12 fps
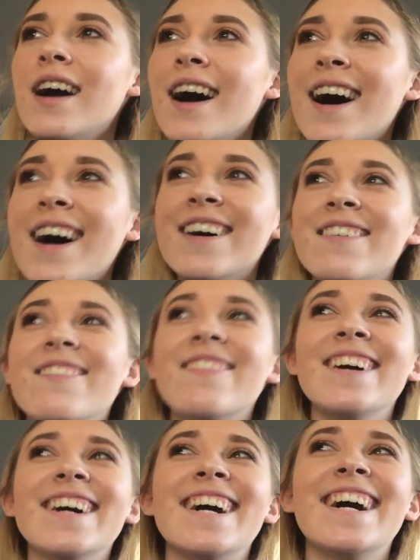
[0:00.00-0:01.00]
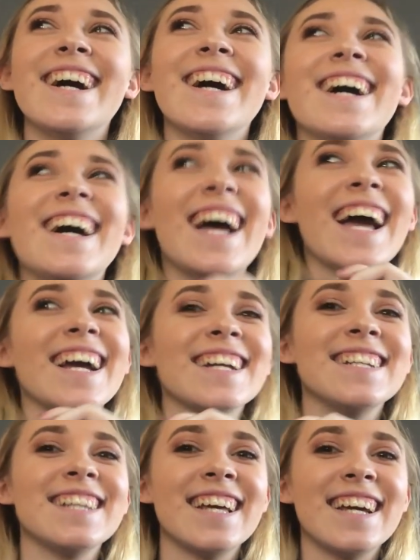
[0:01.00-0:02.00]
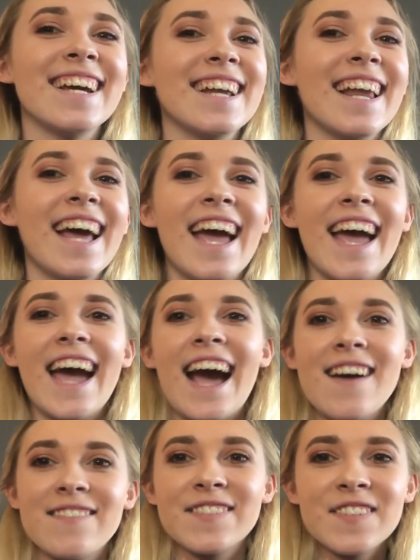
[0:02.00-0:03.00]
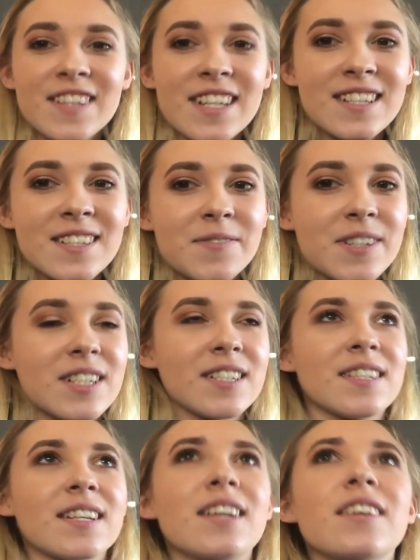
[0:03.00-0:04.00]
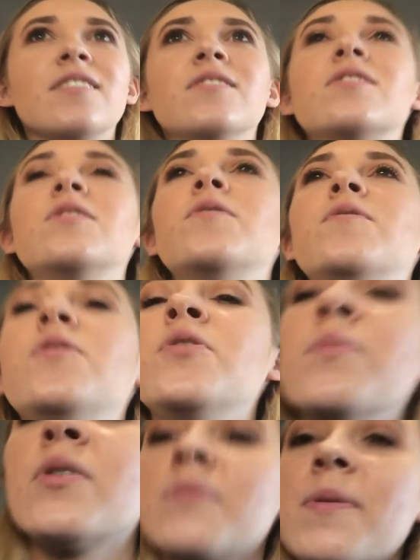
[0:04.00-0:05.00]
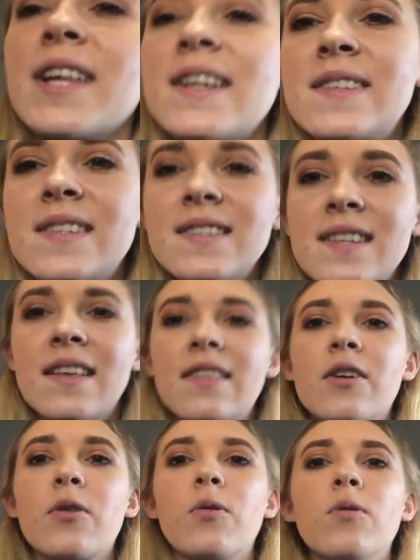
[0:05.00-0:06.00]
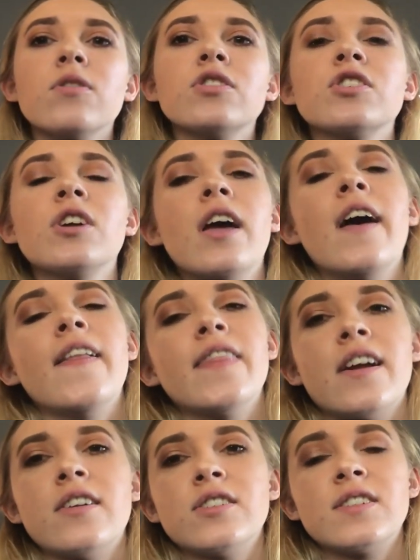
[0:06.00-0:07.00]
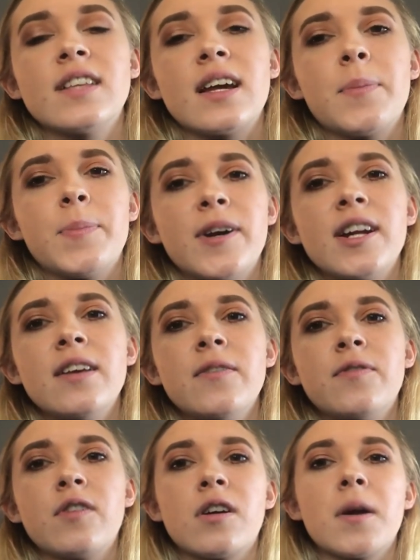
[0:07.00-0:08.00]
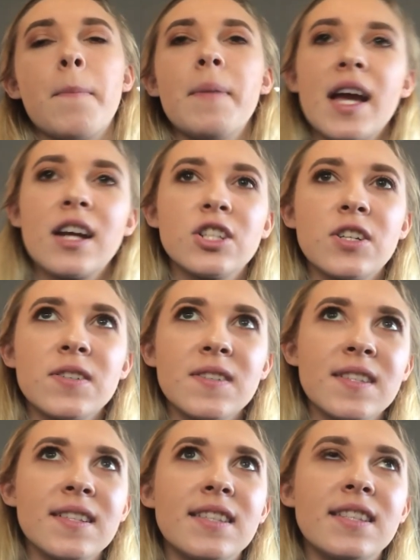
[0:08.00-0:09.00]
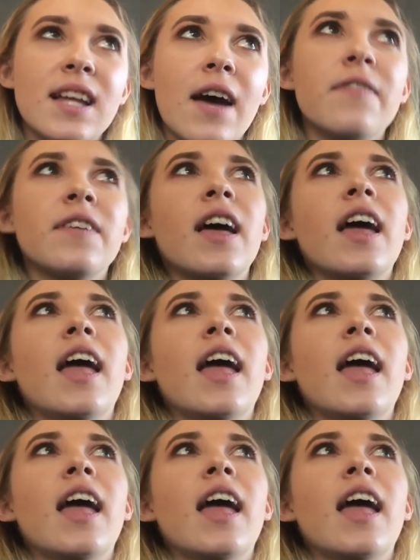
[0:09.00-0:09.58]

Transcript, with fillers: Um, and then after this, we're just gonna go to a few more places in the Gulch that are just like pretty for pictures and stuff.